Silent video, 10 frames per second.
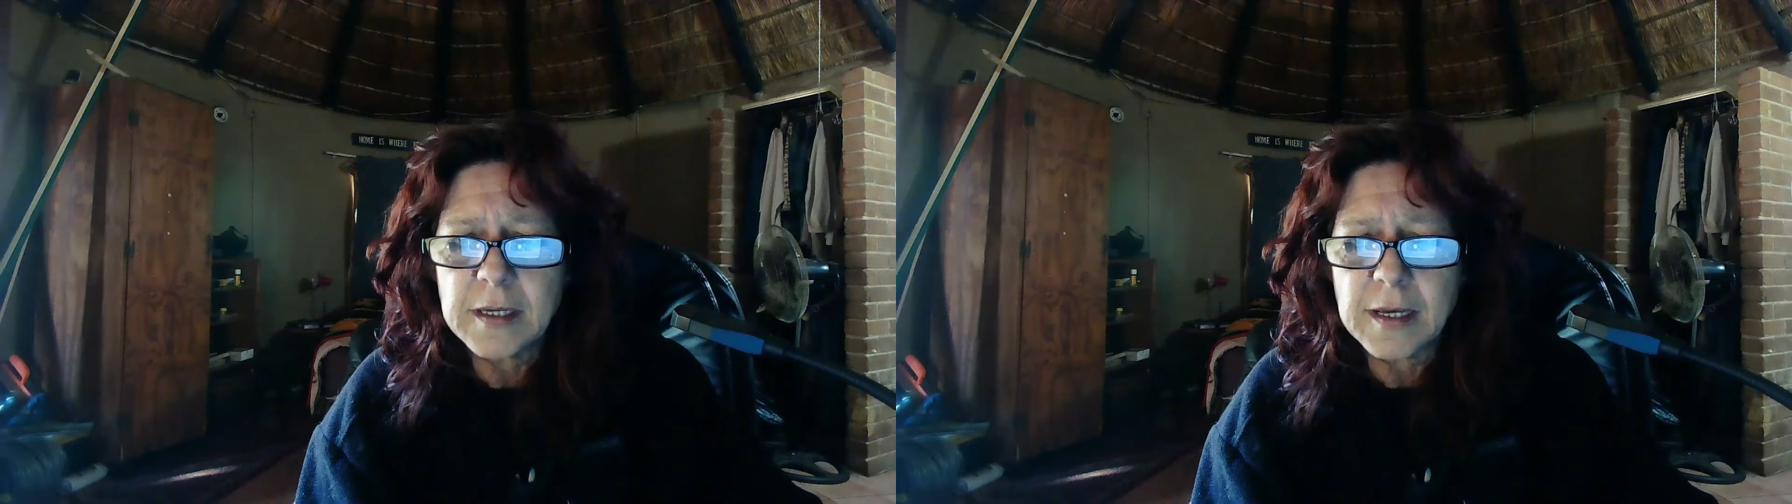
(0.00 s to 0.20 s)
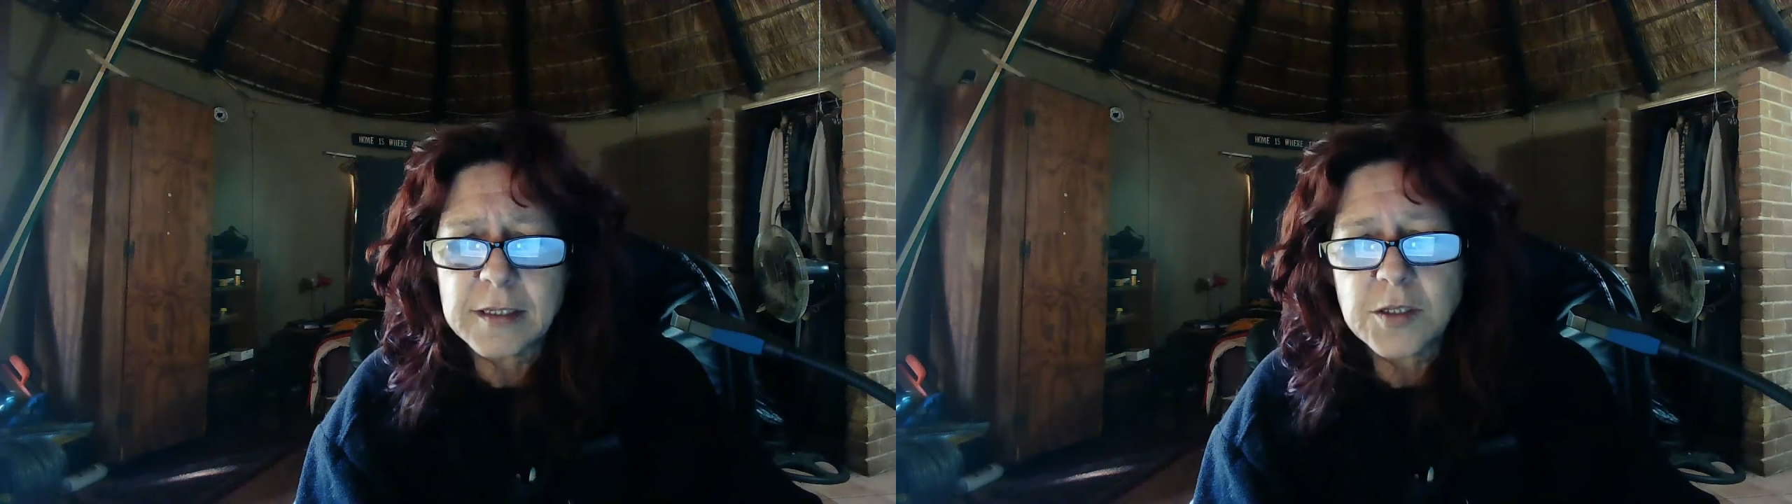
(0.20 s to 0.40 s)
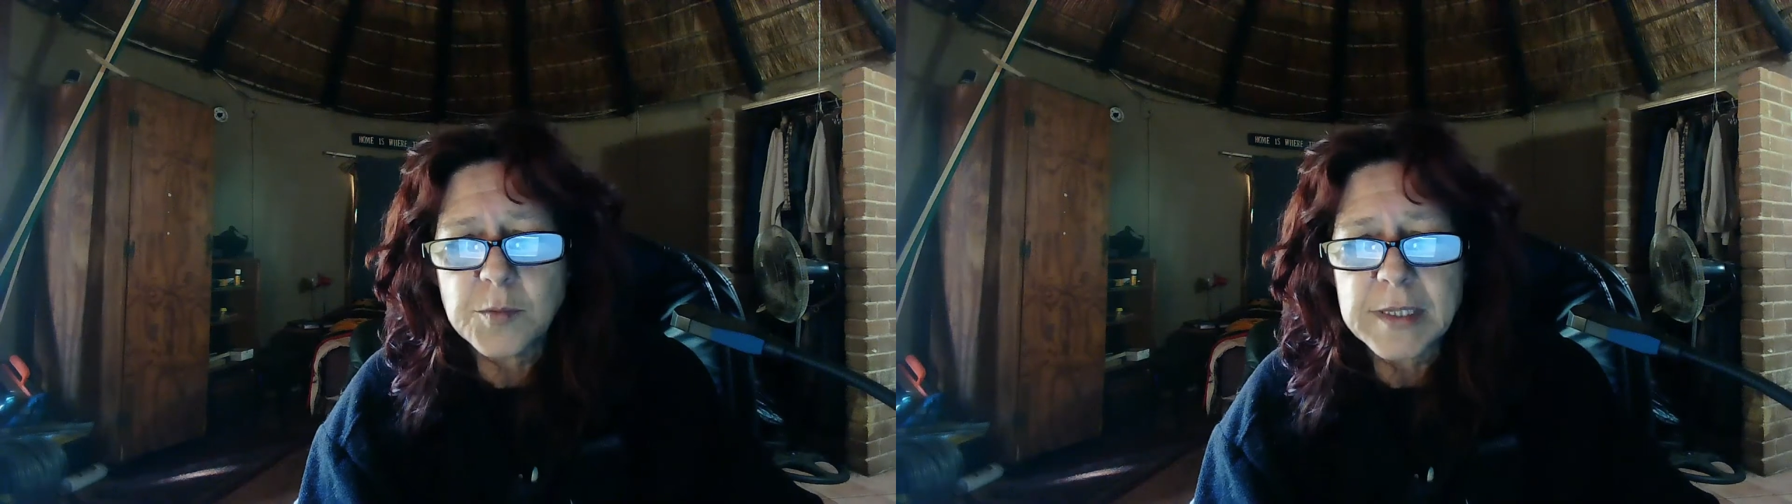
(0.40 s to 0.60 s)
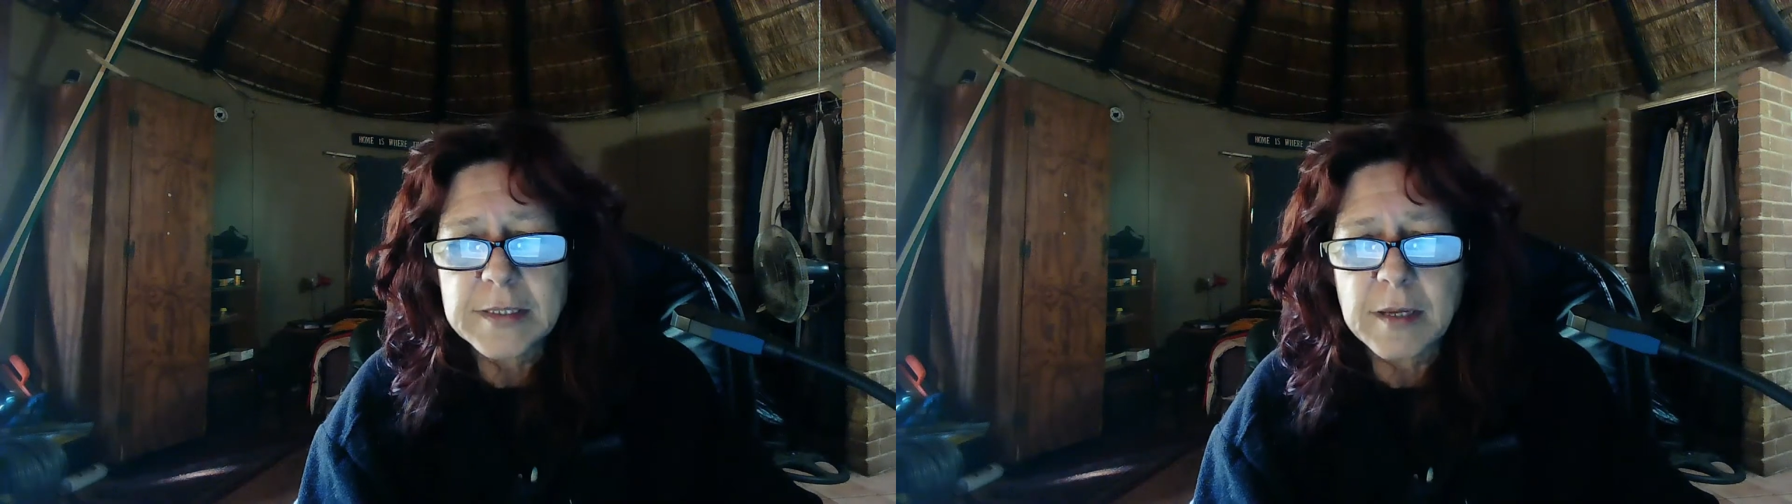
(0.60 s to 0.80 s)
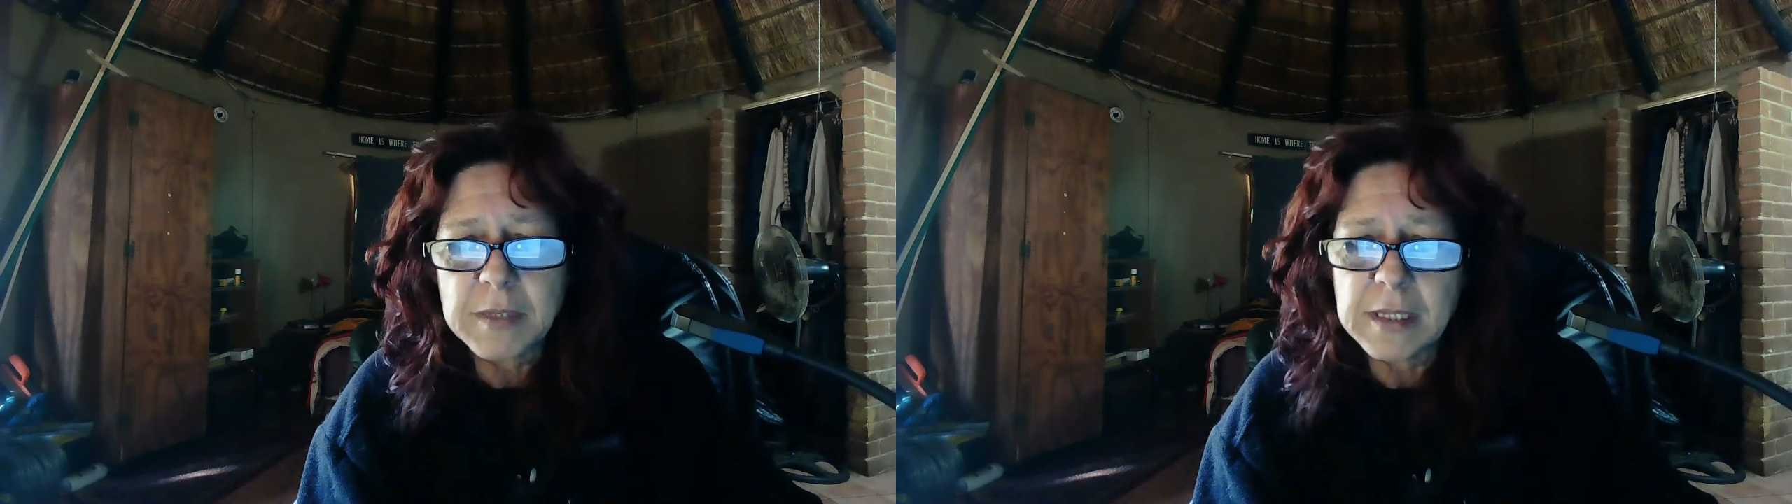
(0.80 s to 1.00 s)
us to be
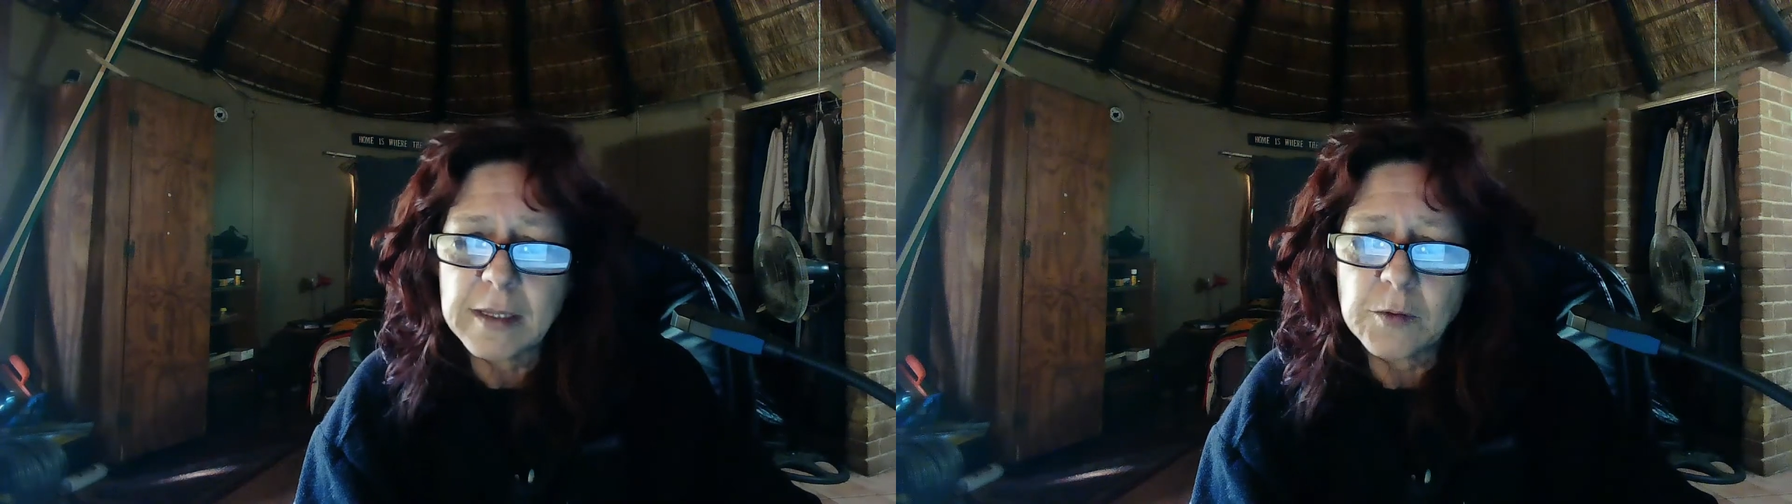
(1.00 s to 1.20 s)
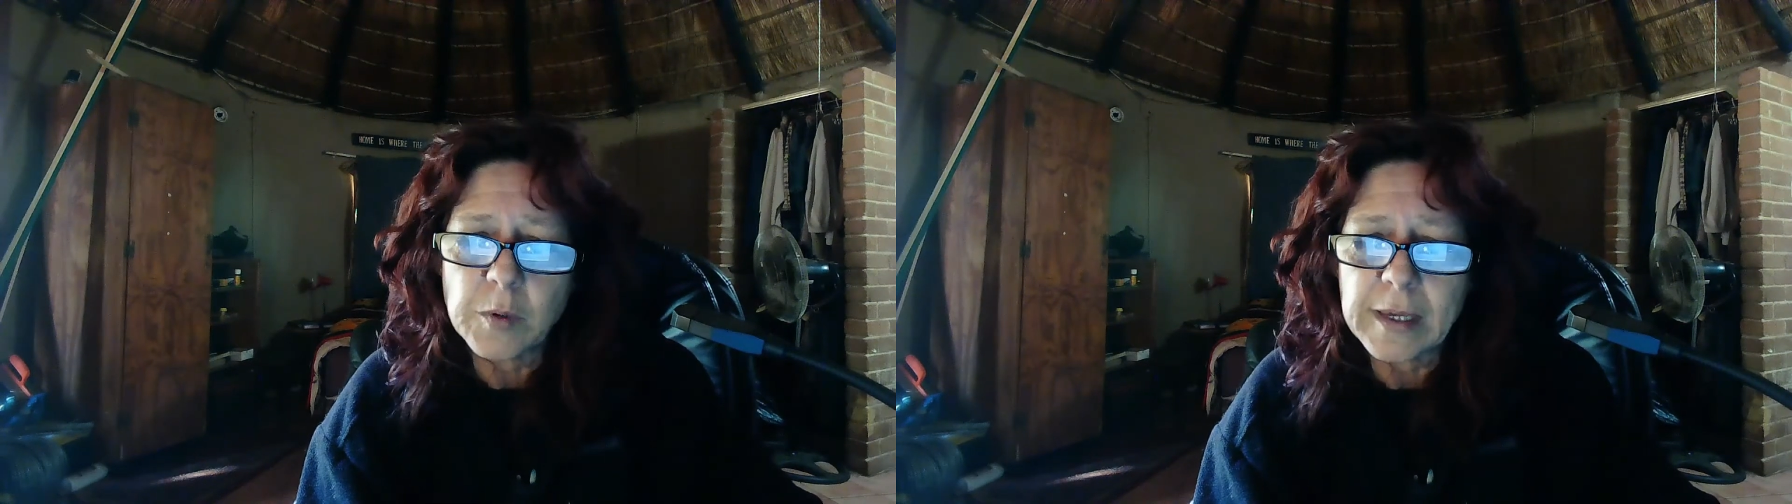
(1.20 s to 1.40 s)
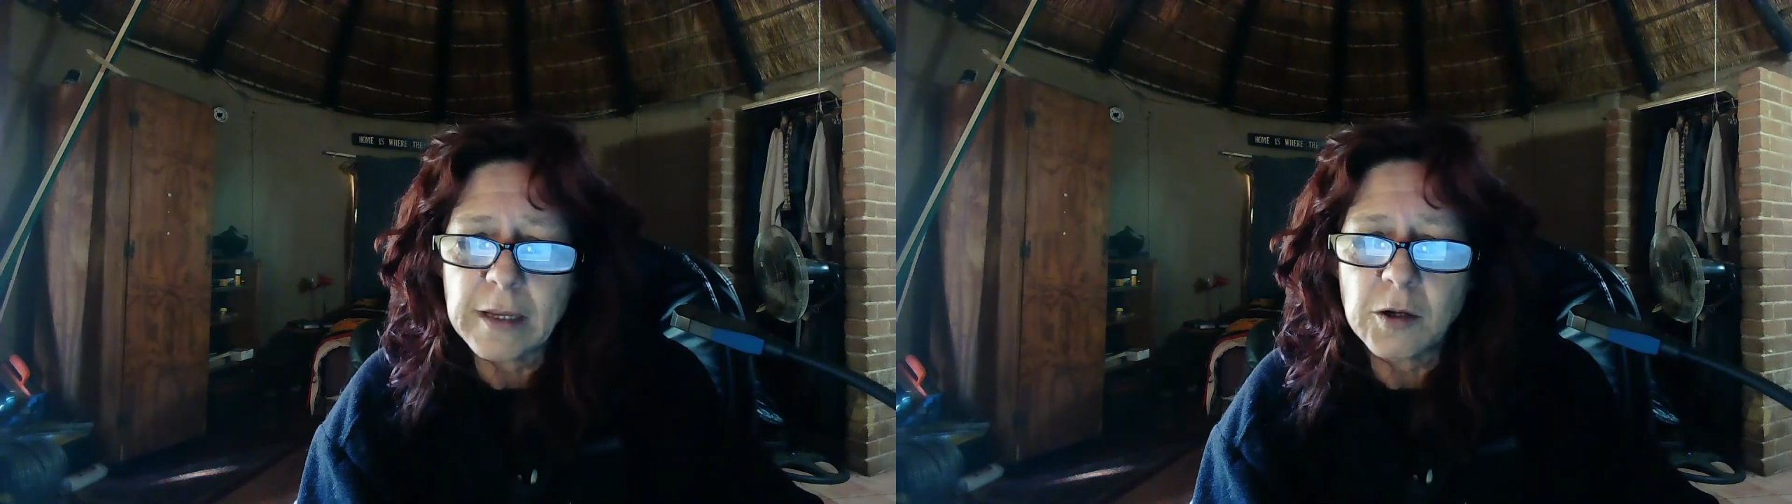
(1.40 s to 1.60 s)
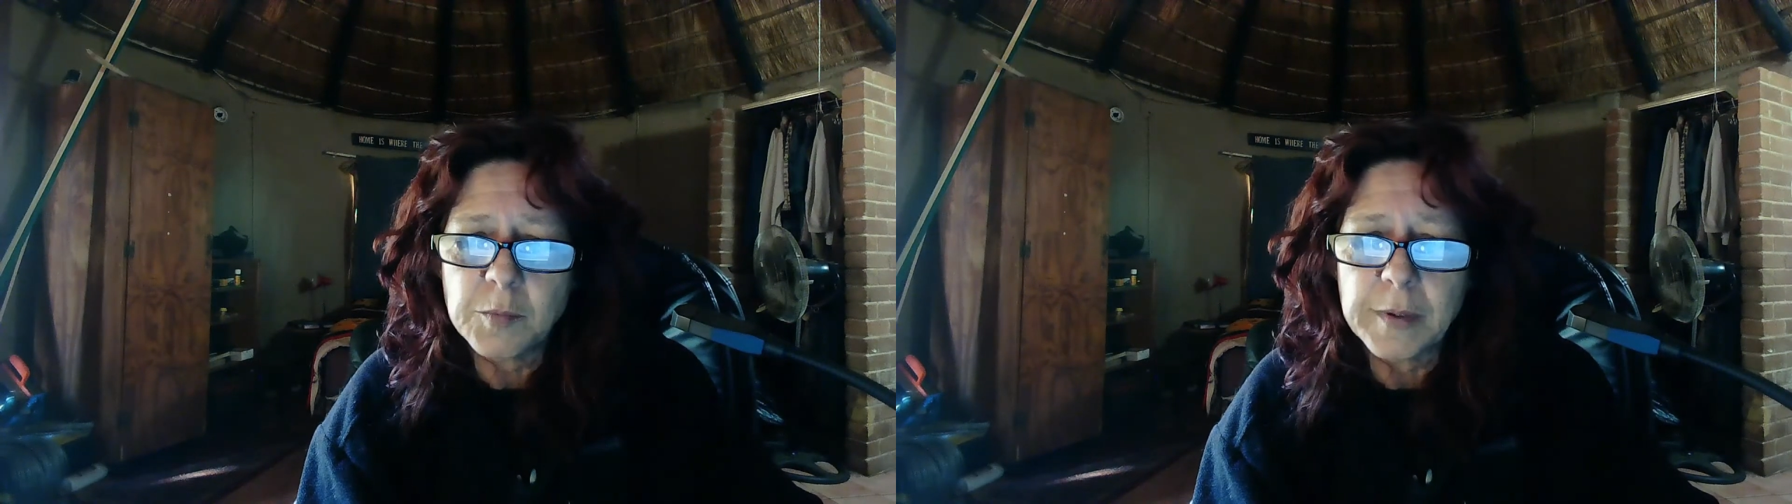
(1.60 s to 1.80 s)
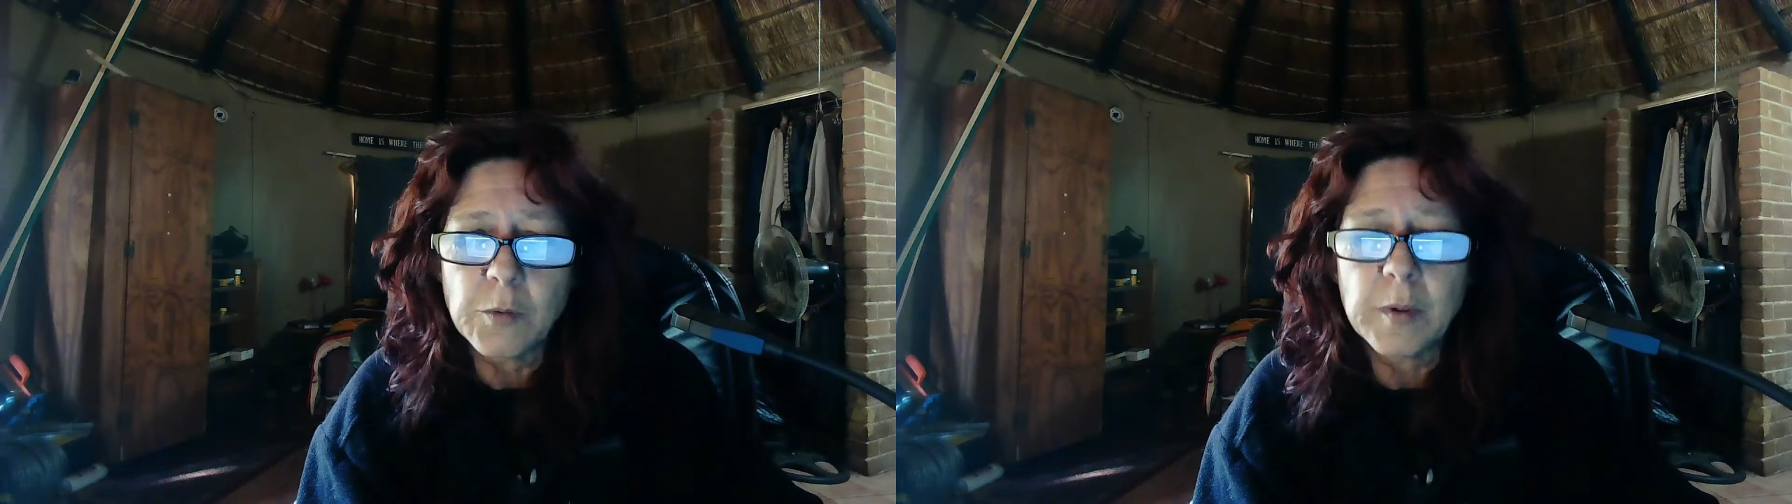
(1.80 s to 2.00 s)
something that we cannot be.